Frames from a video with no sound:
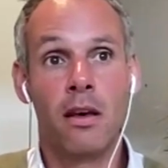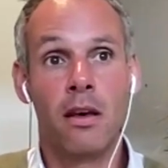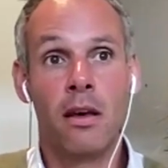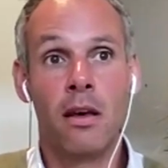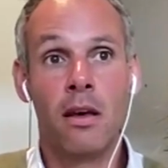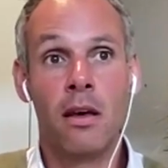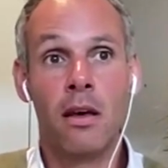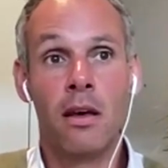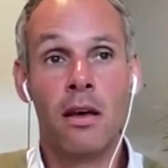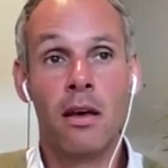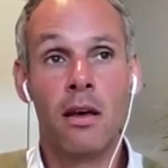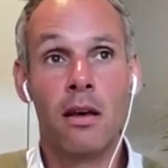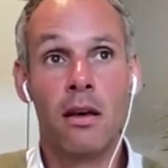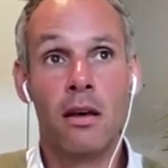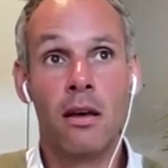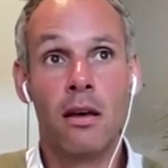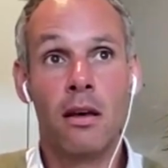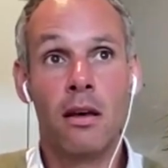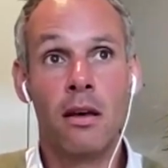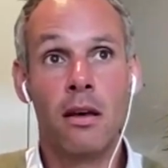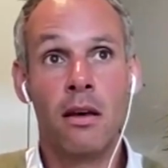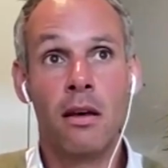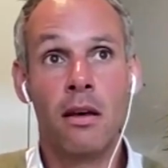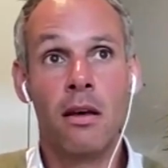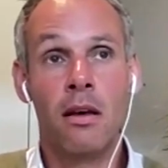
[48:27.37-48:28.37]
a
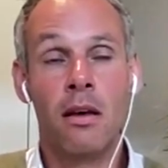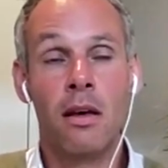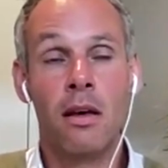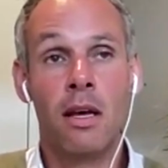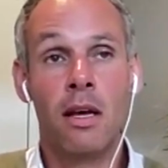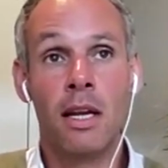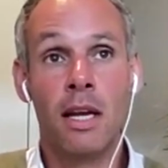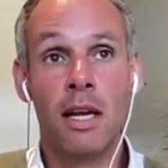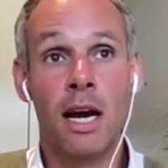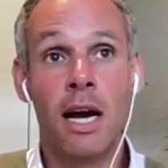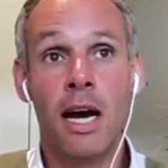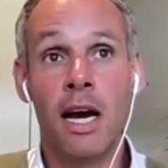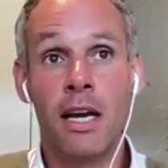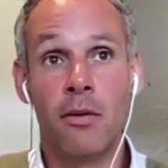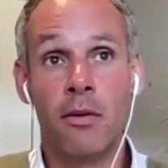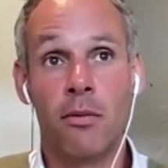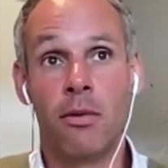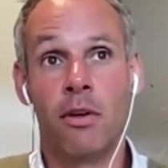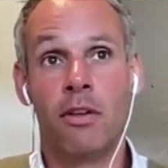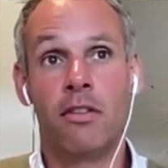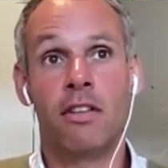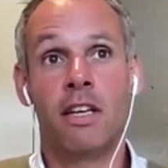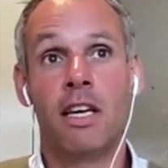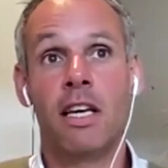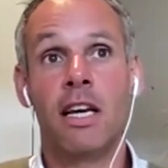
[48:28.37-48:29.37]

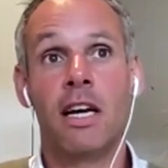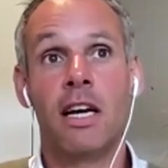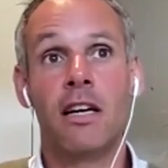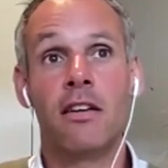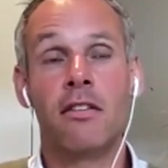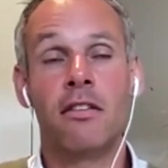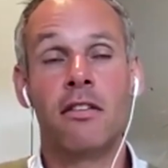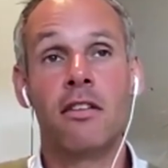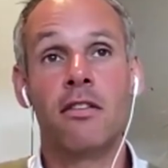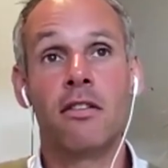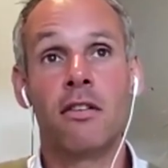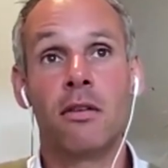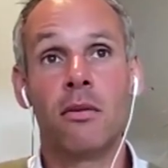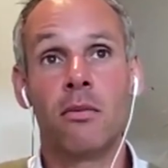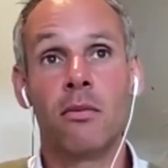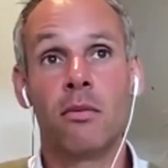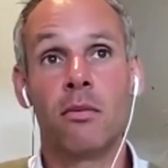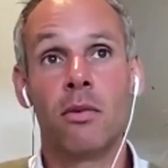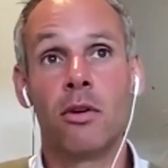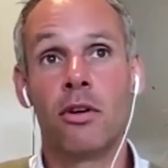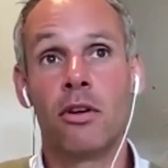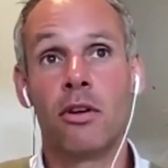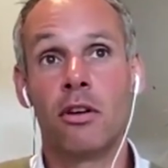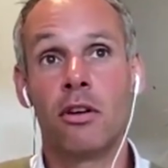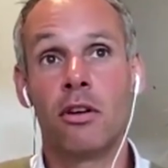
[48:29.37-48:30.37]
high-risk AI
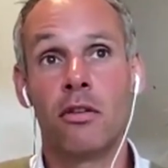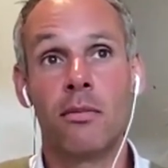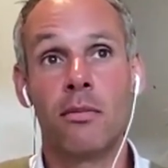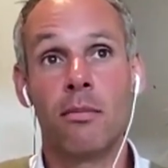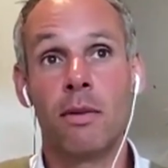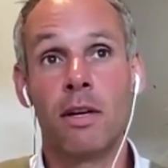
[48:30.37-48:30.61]
system or not?